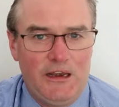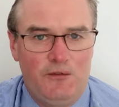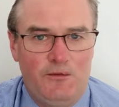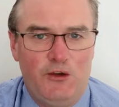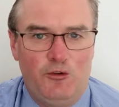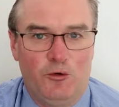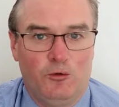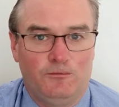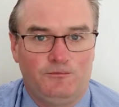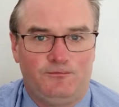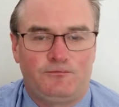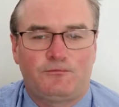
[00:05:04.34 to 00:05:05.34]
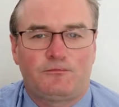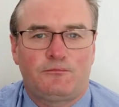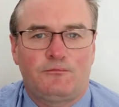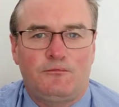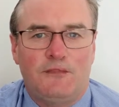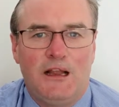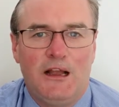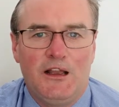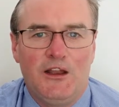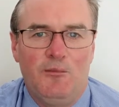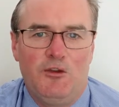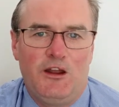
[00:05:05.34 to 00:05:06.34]
individual
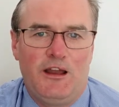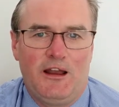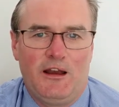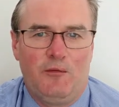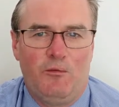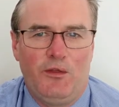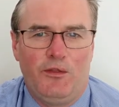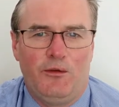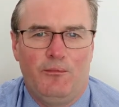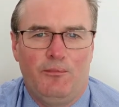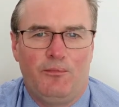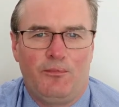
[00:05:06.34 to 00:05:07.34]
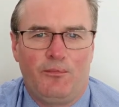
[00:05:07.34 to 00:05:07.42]
communicating with them.